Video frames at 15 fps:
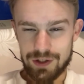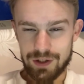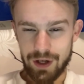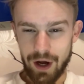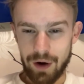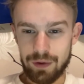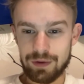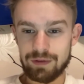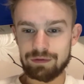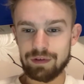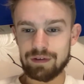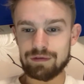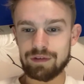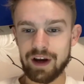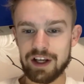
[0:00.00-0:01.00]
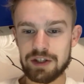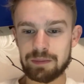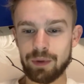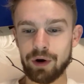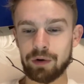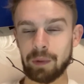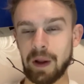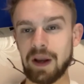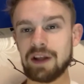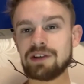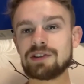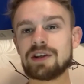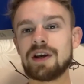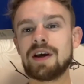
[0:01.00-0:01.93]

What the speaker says: Co via Sport Witness.